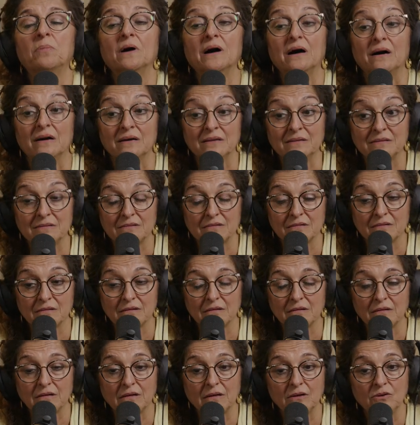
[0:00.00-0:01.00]
but
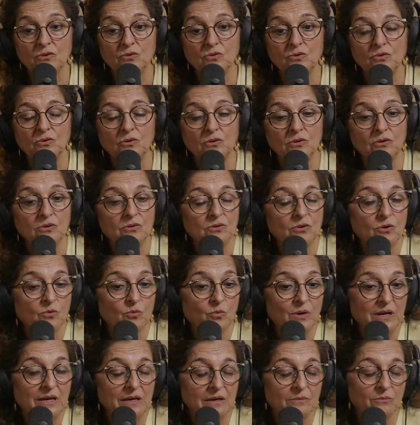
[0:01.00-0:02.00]
you you know
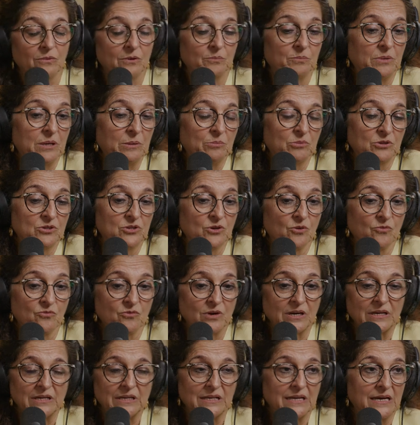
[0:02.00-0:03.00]
we what people don't
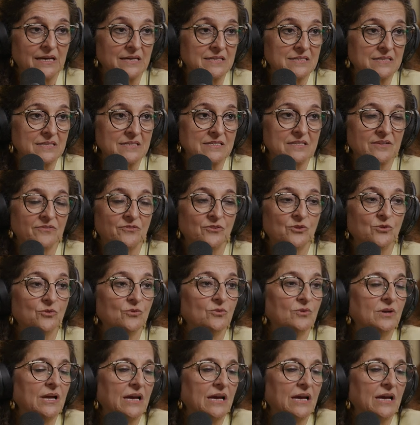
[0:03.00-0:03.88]
realize is if you